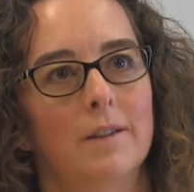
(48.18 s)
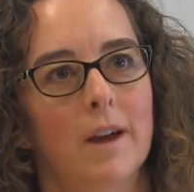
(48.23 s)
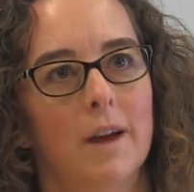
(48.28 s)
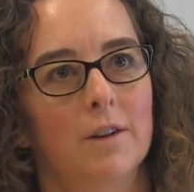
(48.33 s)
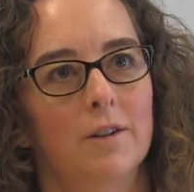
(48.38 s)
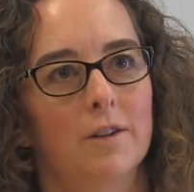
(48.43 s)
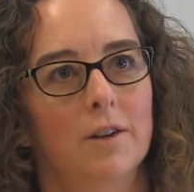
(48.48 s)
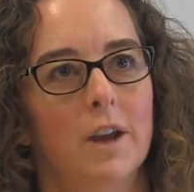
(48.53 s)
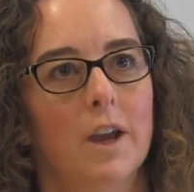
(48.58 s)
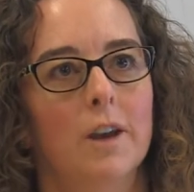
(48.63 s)
to
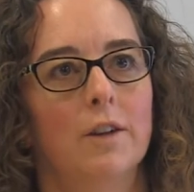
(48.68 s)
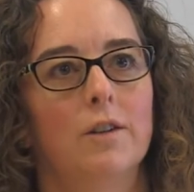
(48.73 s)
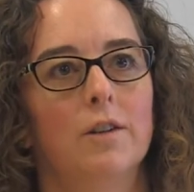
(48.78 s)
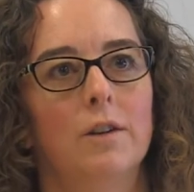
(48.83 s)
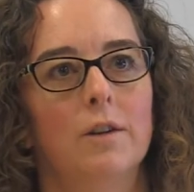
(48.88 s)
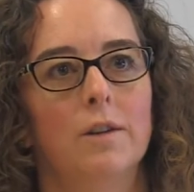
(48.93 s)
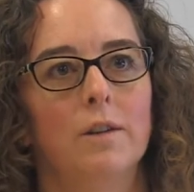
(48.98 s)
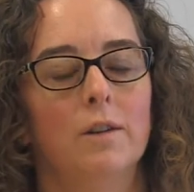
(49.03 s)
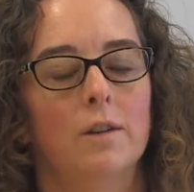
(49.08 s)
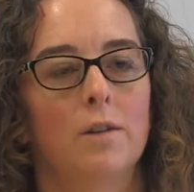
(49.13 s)

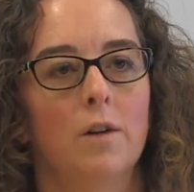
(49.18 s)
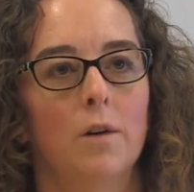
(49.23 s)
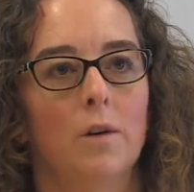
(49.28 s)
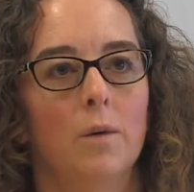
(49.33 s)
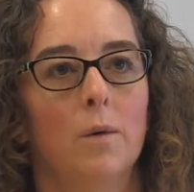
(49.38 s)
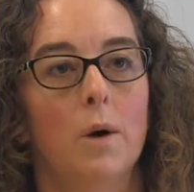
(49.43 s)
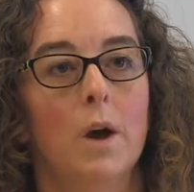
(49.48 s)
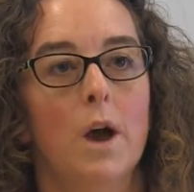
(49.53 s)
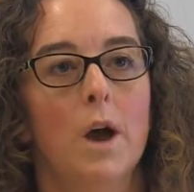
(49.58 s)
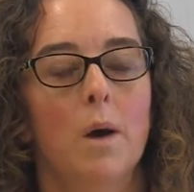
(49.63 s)
education,
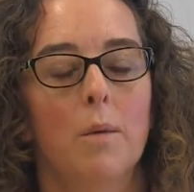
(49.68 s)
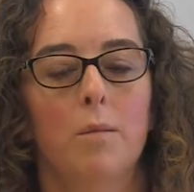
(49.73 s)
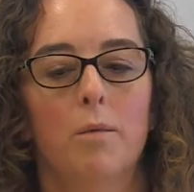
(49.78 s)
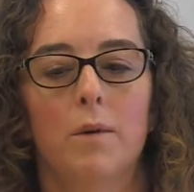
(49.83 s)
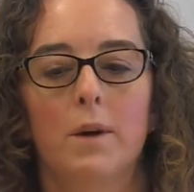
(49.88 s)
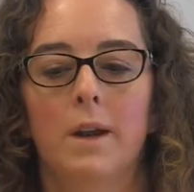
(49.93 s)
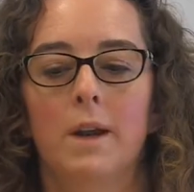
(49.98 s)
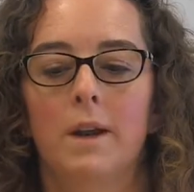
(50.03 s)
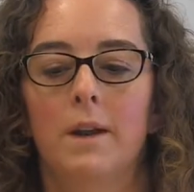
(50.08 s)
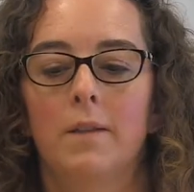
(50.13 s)
so
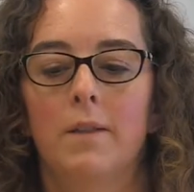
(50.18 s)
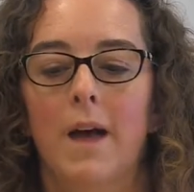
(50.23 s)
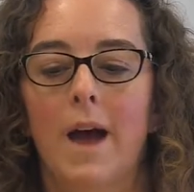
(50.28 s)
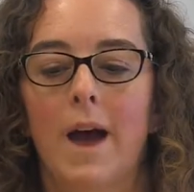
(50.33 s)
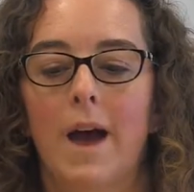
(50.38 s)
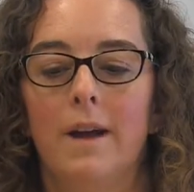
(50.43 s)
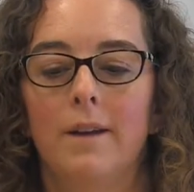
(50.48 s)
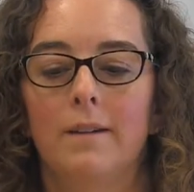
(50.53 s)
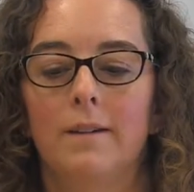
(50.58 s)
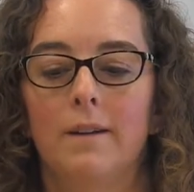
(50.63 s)
bringing
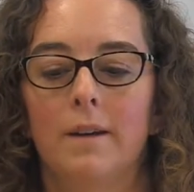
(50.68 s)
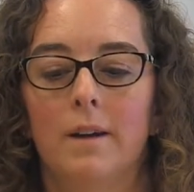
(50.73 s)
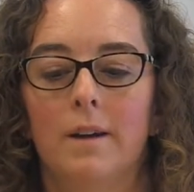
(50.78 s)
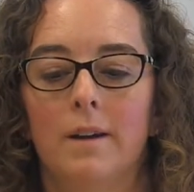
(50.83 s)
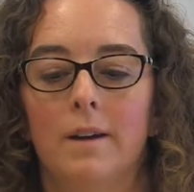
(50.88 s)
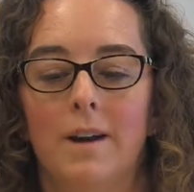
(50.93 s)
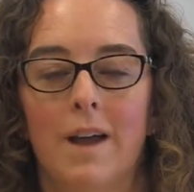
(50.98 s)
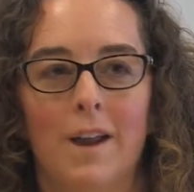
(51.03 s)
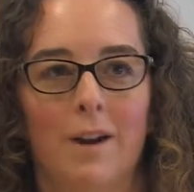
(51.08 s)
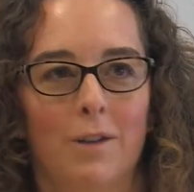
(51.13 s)
that
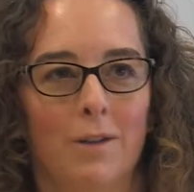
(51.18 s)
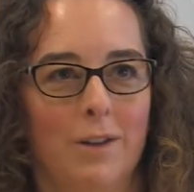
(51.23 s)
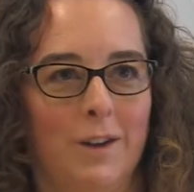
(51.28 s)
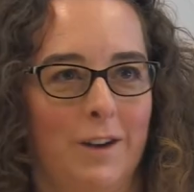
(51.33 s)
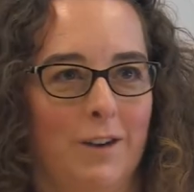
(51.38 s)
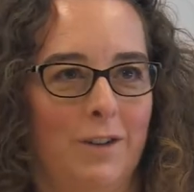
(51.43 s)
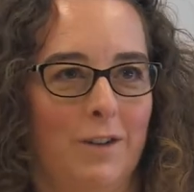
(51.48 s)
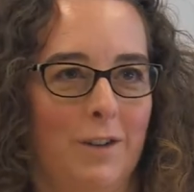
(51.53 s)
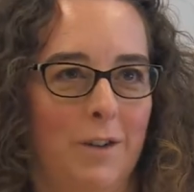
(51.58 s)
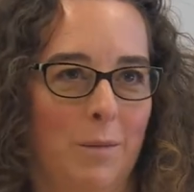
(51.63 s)
not only
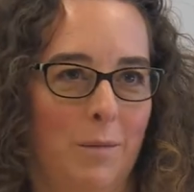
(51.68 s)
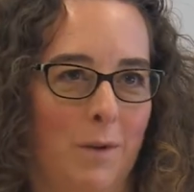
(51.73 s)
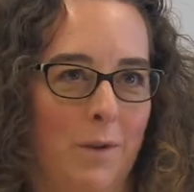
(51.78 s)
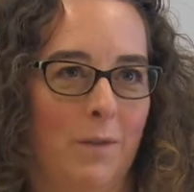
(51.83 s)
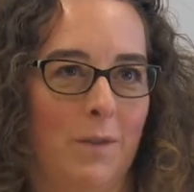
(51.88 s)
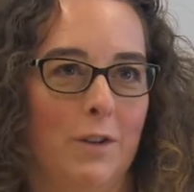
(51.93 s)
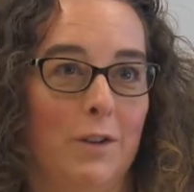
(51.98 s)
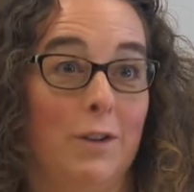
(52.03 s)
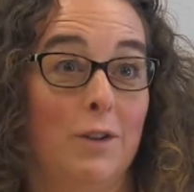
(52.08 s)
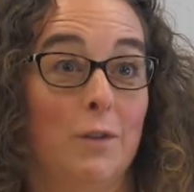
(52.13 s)
to the
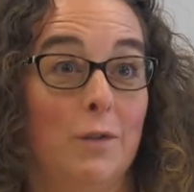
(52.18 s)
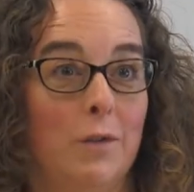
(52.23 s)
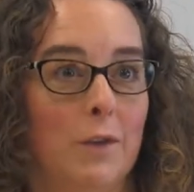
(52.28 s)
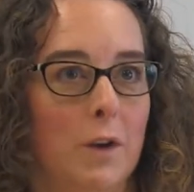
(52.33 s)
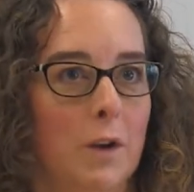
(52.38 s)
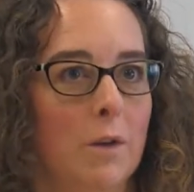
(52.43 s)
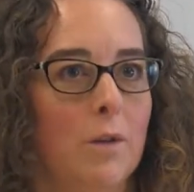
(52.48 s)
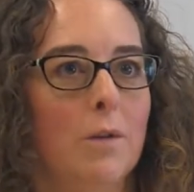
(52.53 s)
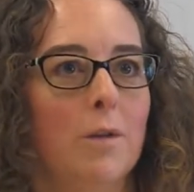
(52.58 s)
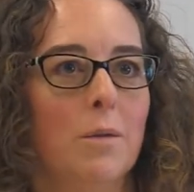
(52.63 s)
privileged
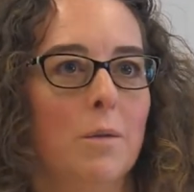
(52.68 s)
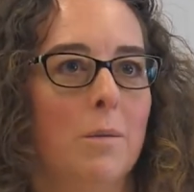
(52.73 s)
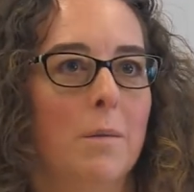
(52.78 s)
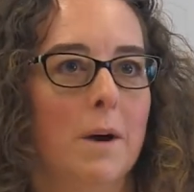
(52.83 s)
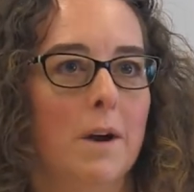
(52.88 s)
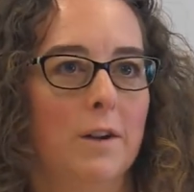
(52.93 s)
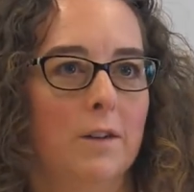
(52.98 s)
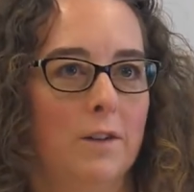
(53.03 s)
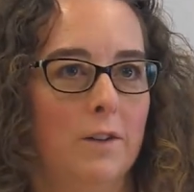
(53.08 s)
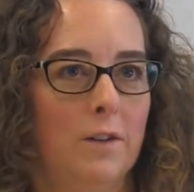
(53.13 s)
few, but